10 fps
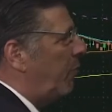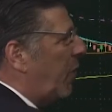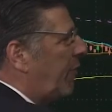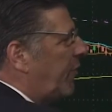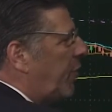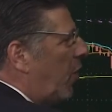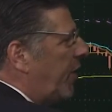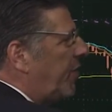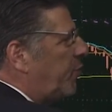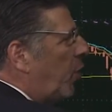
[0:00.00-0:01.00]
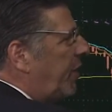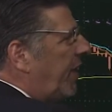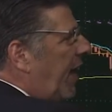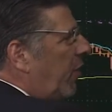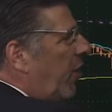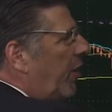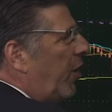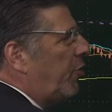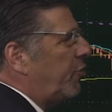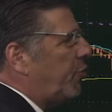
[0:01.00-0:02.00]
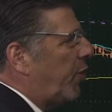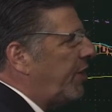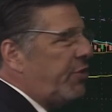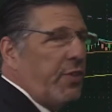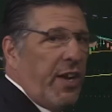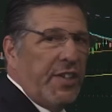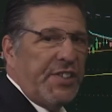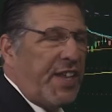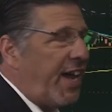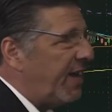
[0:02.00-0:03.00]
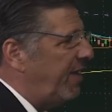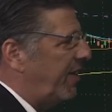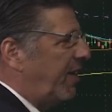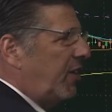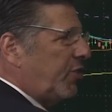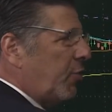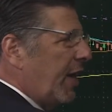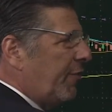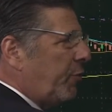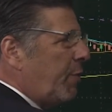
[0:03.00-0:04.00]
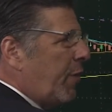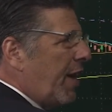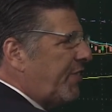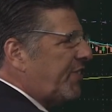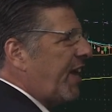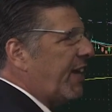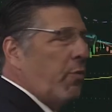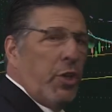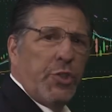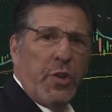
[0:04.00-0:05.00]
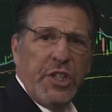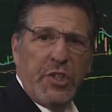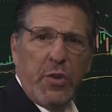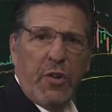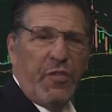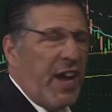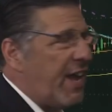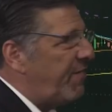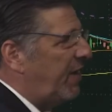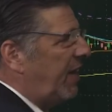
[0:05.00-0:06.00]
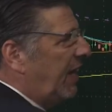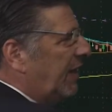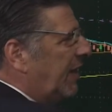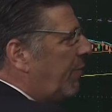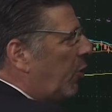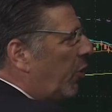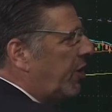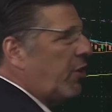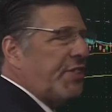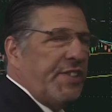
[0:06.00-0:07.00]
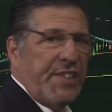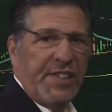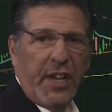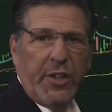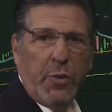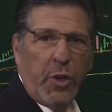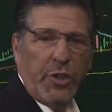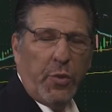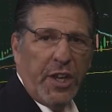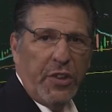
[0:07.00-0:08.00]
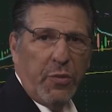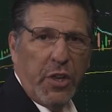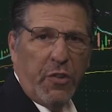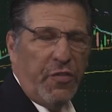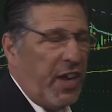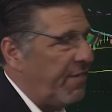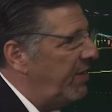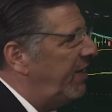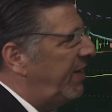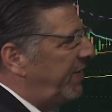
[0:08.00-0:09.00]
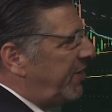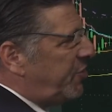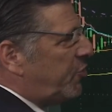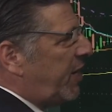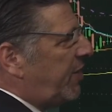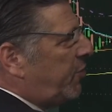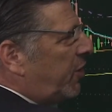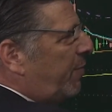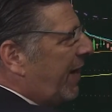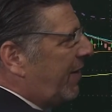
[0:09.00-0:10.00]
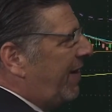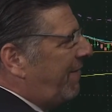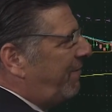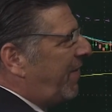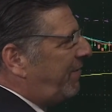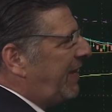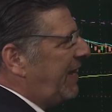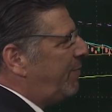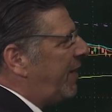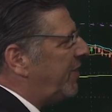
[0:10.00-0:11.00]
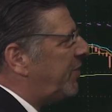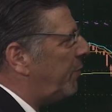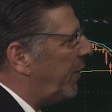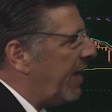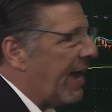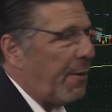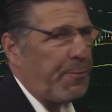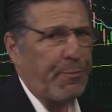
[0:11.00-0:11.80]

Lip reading: Profit target is $1 on a $122 stock. So right after we buy the stock at 122.05, limit order goes into sell it at 123.05. This trade took about 15 minutes to play out.